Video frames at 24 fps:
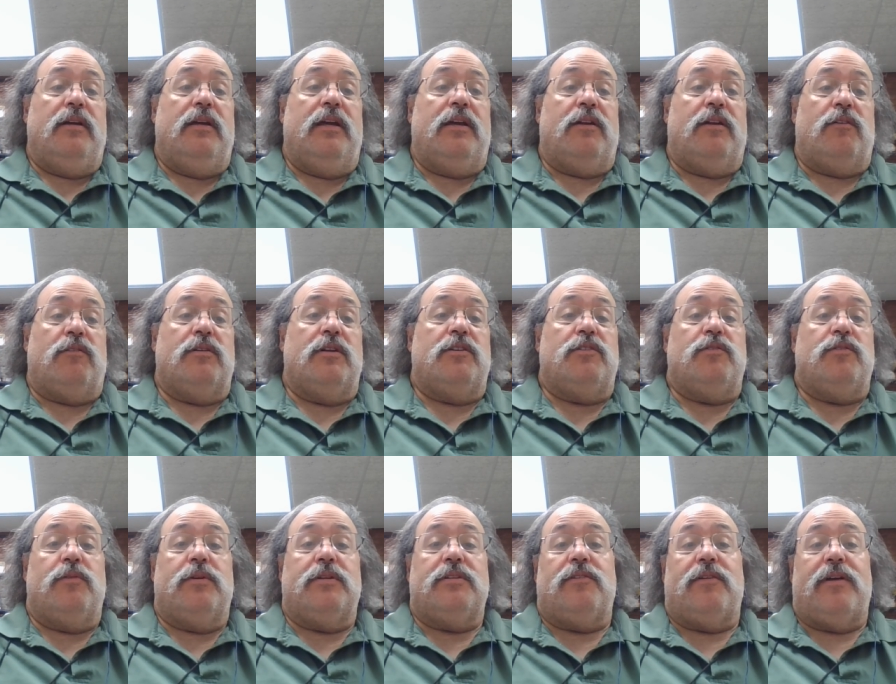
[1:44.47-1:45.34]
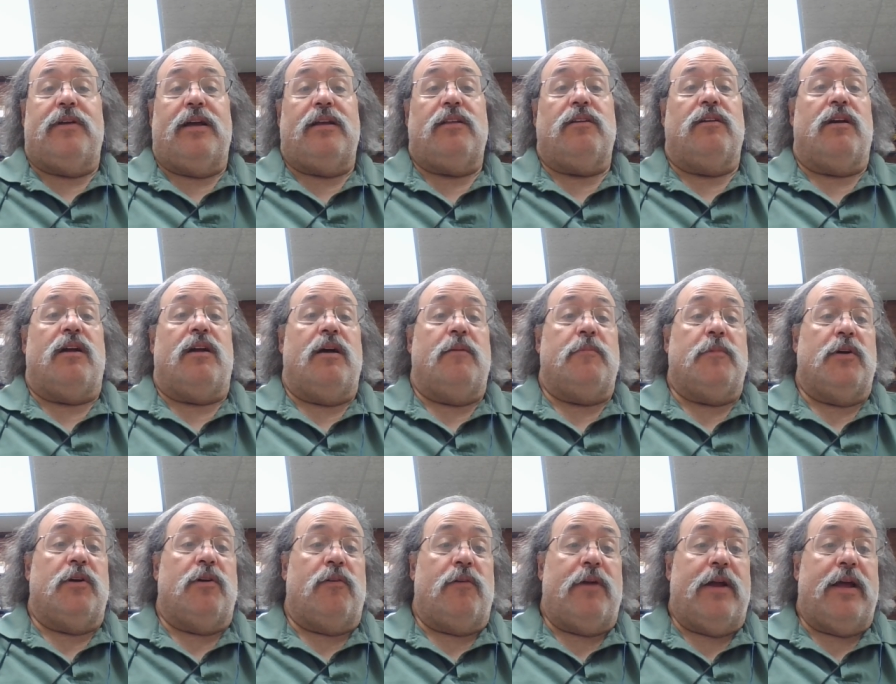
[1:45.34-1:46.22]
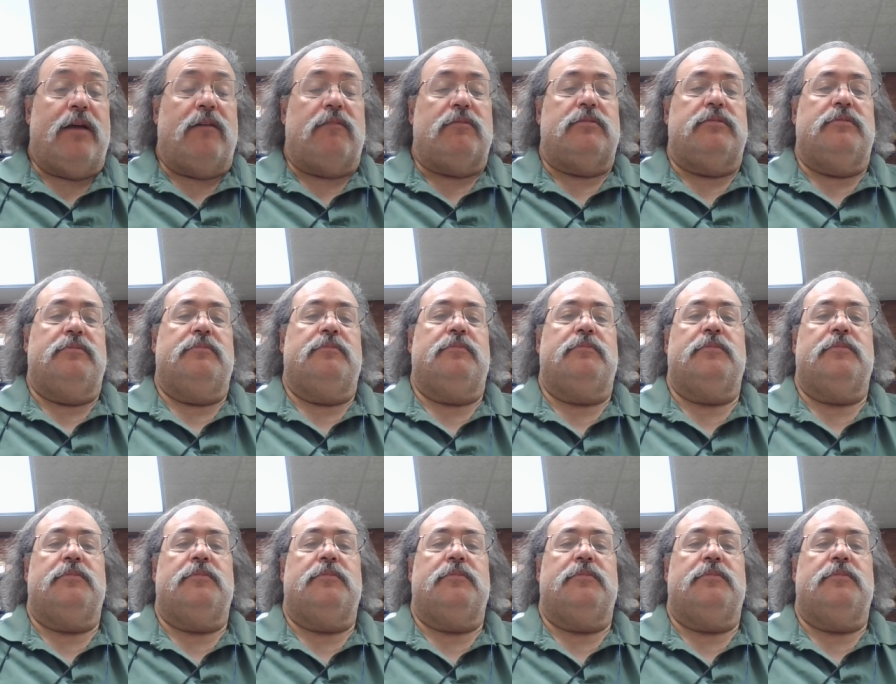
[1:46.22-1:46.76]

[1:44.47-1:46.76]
in order to interact on a common ground.